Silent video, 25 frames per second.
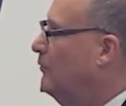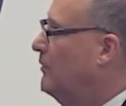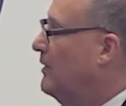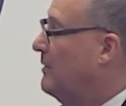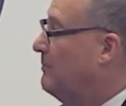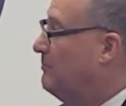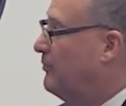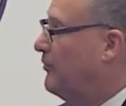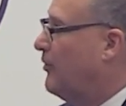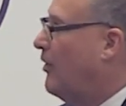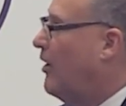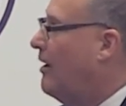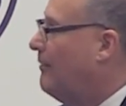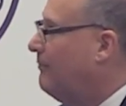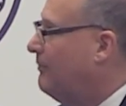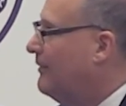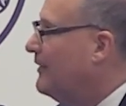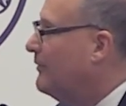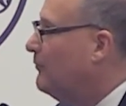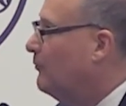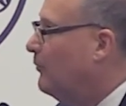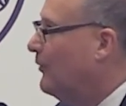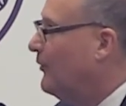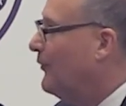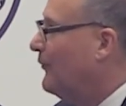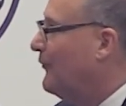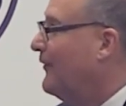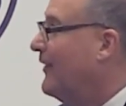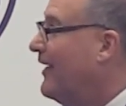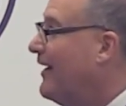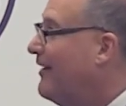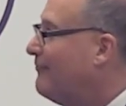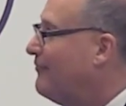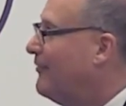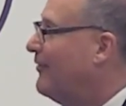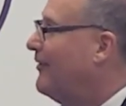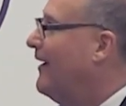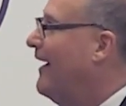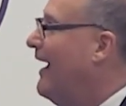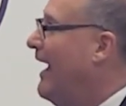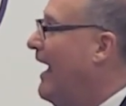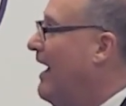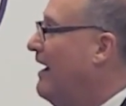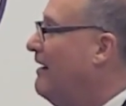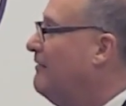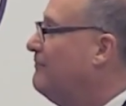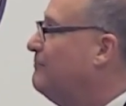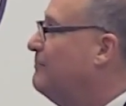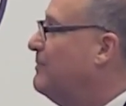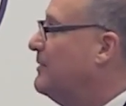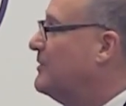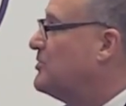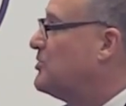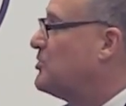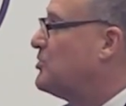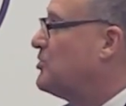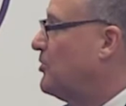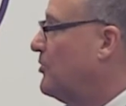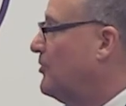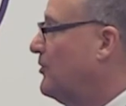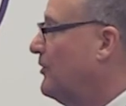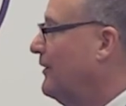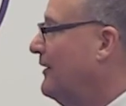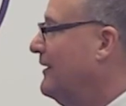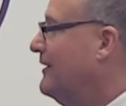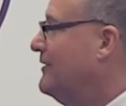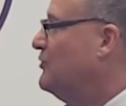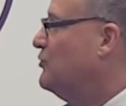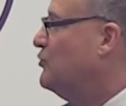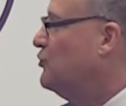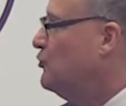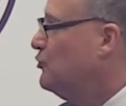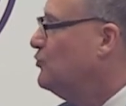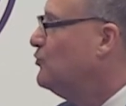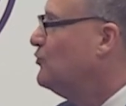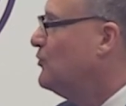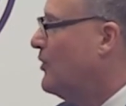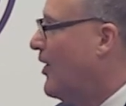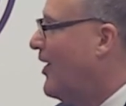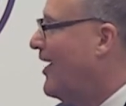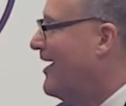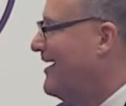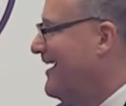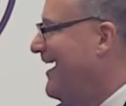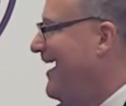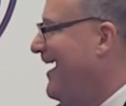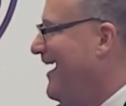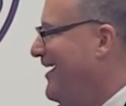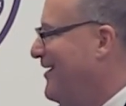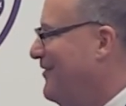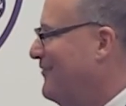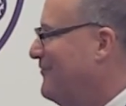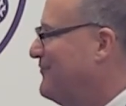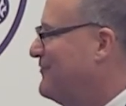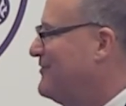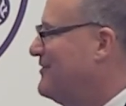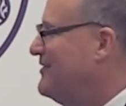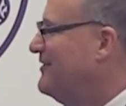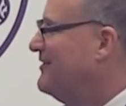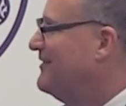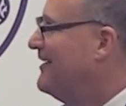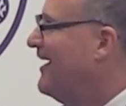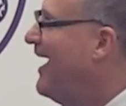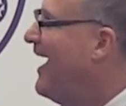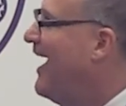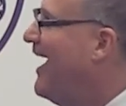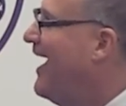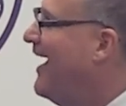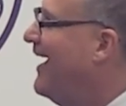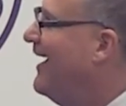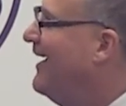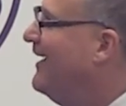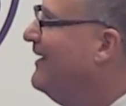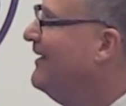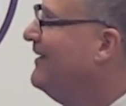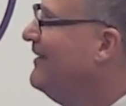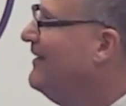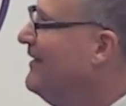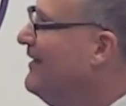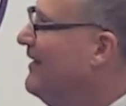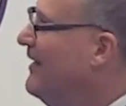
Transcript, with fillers: we probably will never have, but certainly do not have today.